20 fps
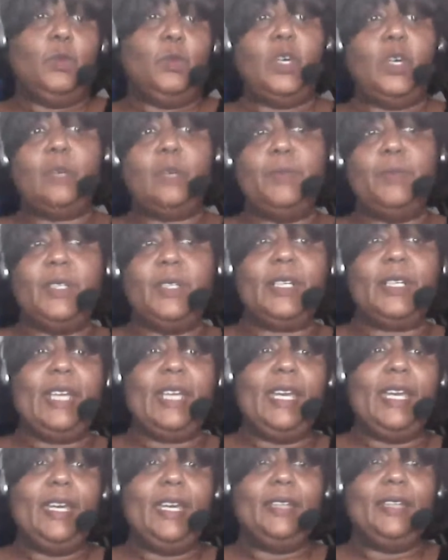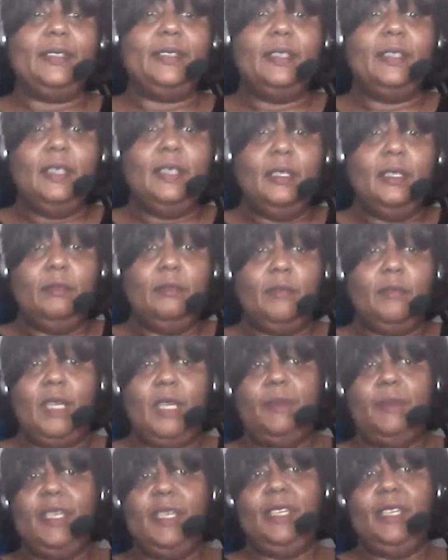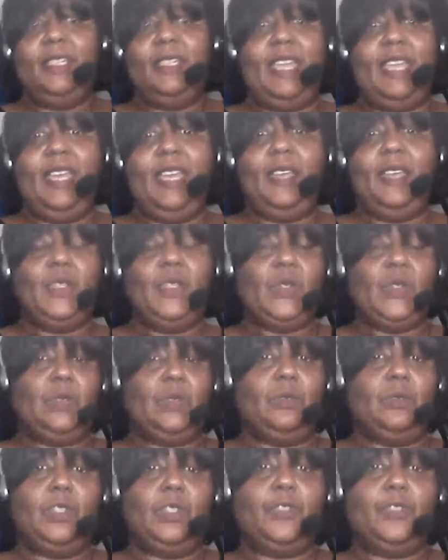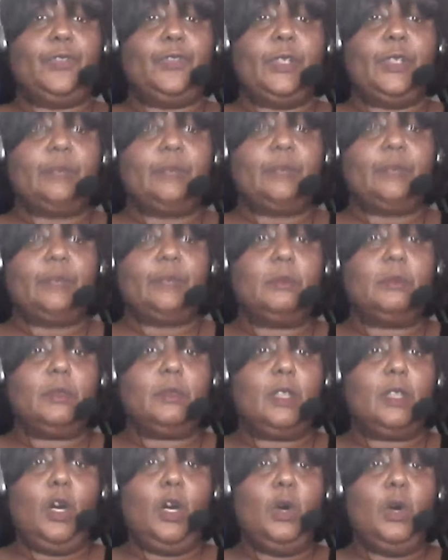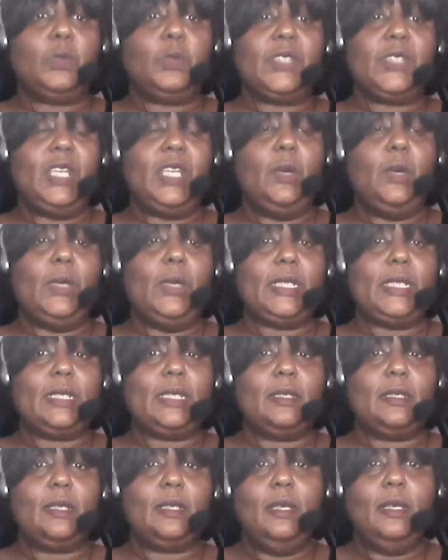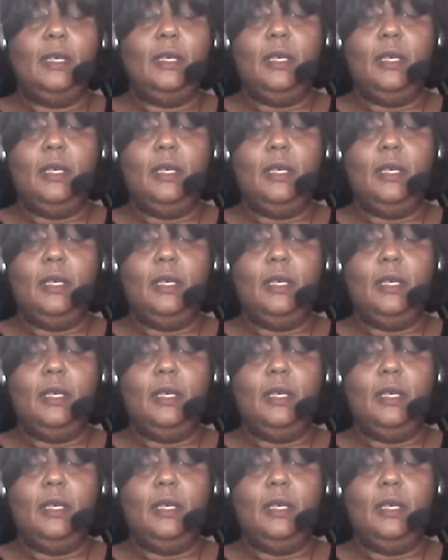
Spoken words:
workbook and maybe it has different code sequences.